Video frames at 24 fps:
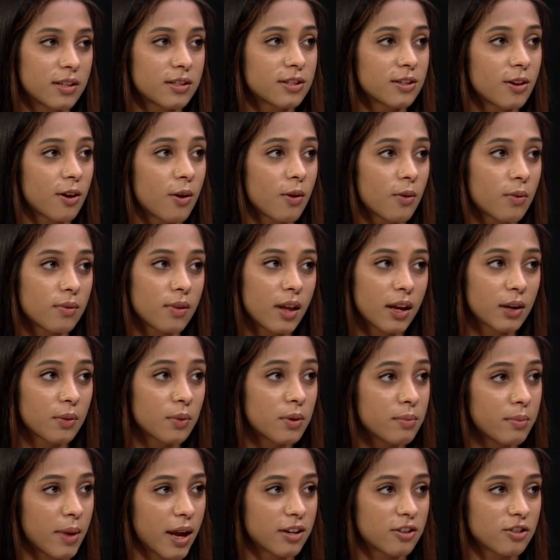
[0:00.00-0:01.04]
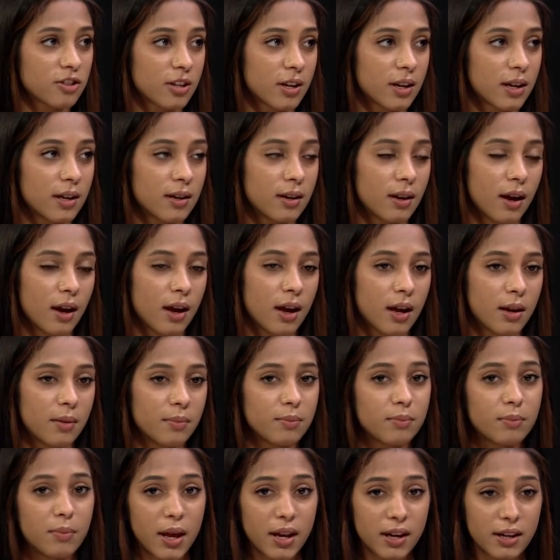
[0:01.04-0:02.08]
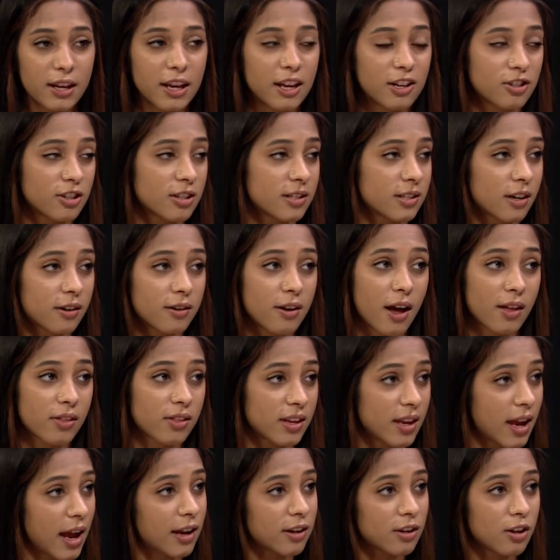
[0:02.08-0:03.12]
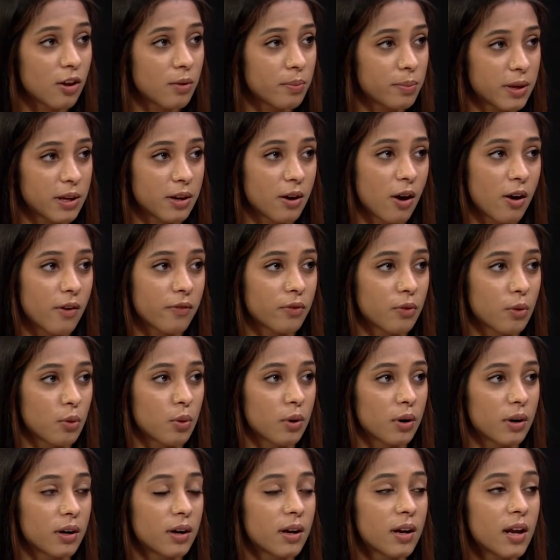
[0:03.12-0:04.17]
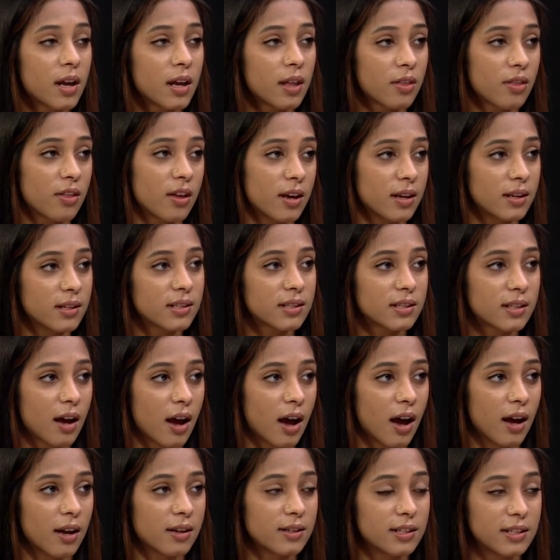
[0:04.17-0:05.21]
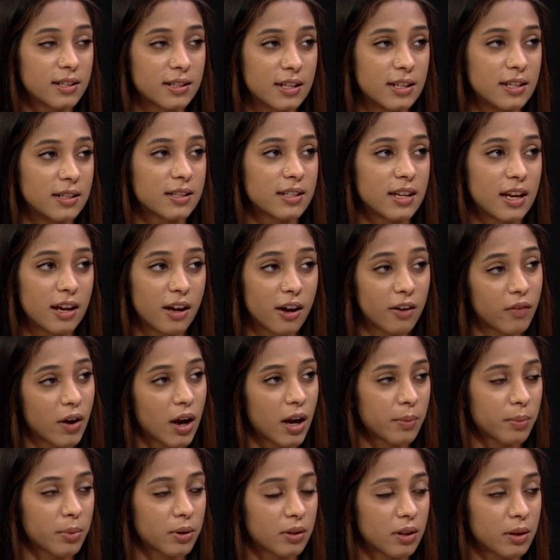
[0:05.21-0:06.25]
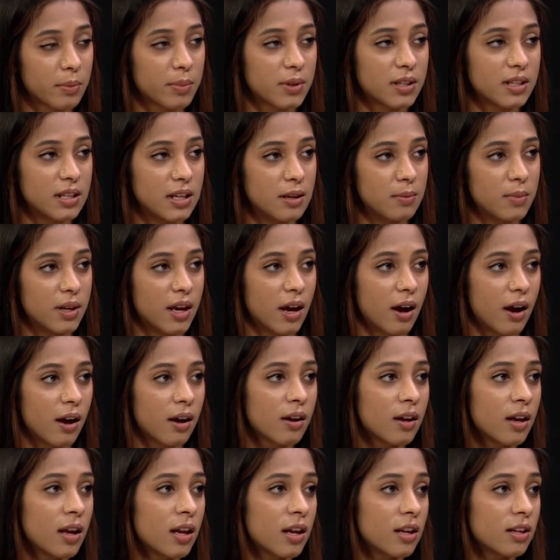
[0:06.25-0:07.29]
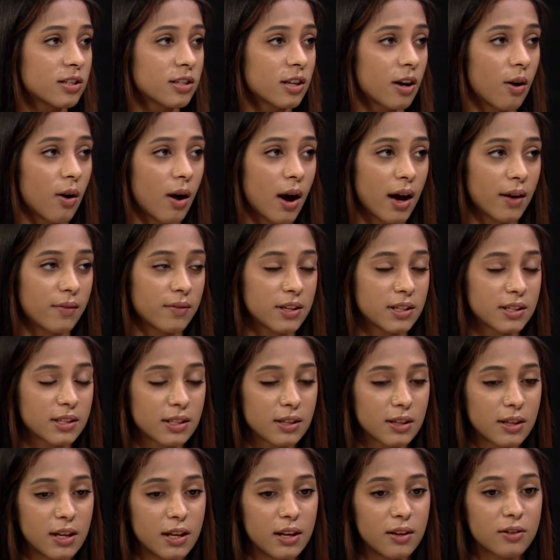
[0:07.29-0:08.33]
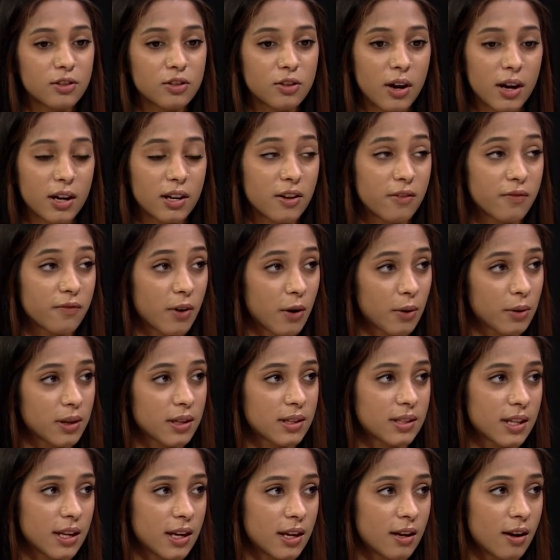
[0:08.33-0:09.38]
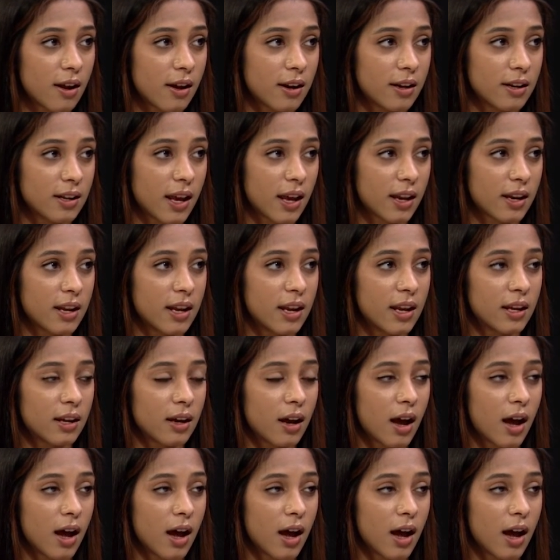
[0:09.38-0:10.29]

So like we mentioned, medications are not the end-all be-all for this disease state of hyperlipidemia. So obviously trying to focus in on getting